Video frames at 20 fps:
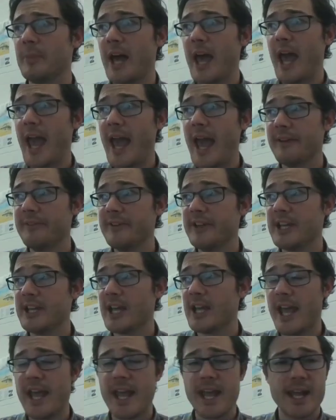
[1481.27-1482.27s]

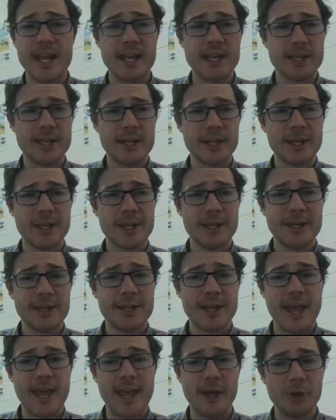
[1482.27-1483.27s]
Having a
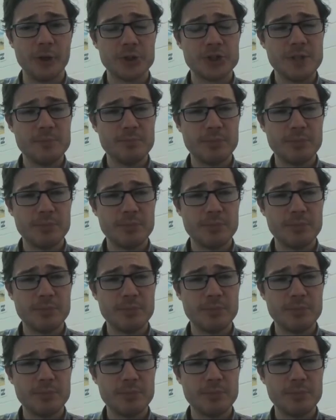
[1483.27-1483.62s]
algae